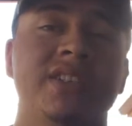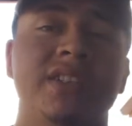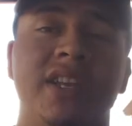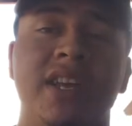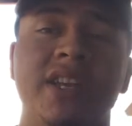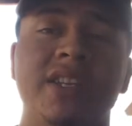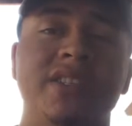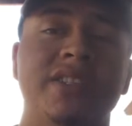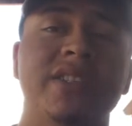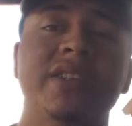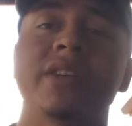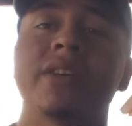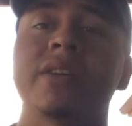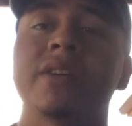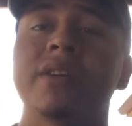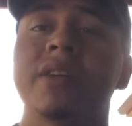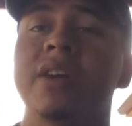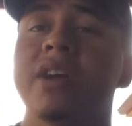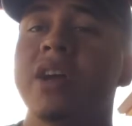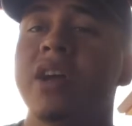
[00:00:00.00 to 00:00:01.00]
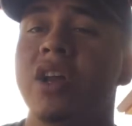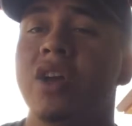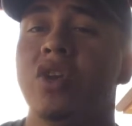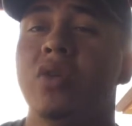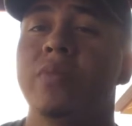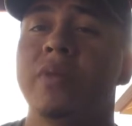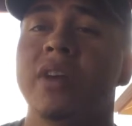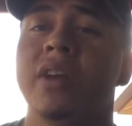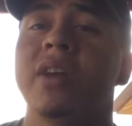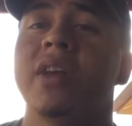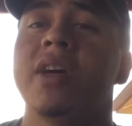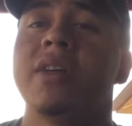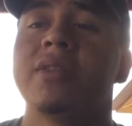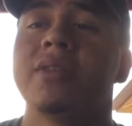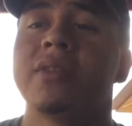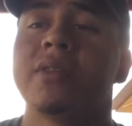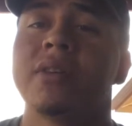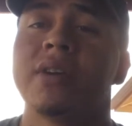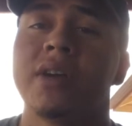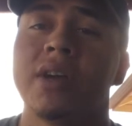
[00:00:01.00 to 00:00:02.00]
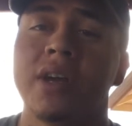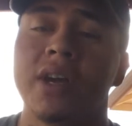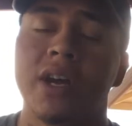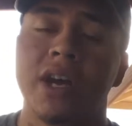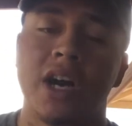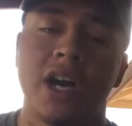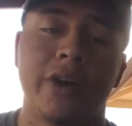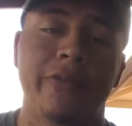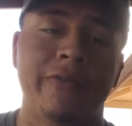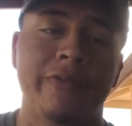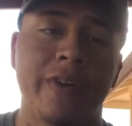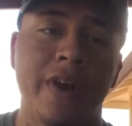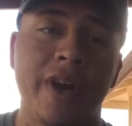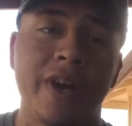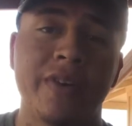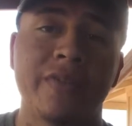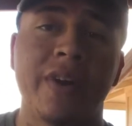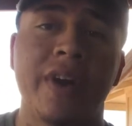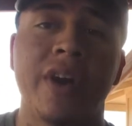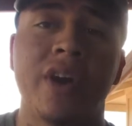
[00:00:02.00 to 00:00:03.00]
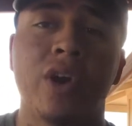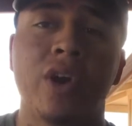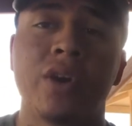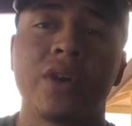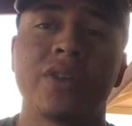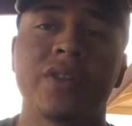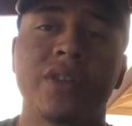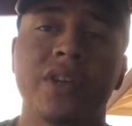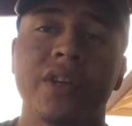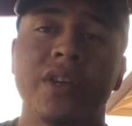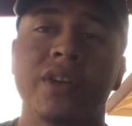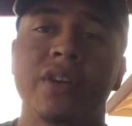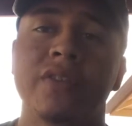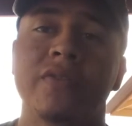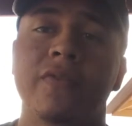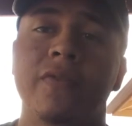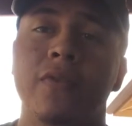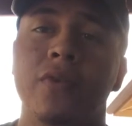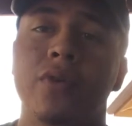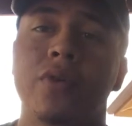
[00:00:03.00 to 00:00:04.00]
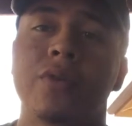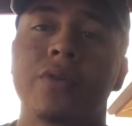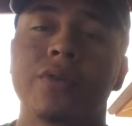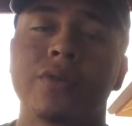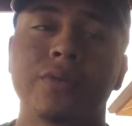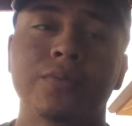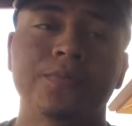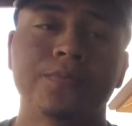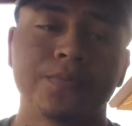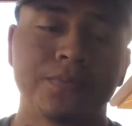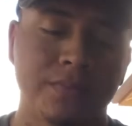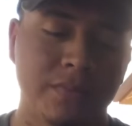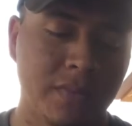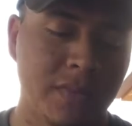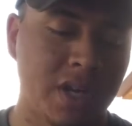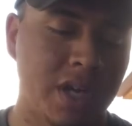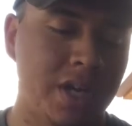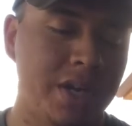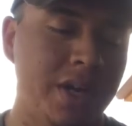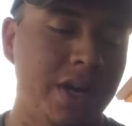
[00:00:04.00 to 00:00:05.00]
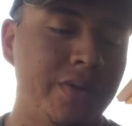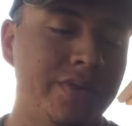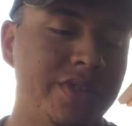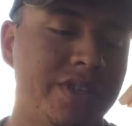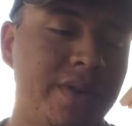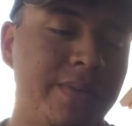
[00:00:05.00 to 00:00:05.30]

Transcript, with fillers: slight cedar, a little bit of leather, um, very, very earthy, floral uh, notes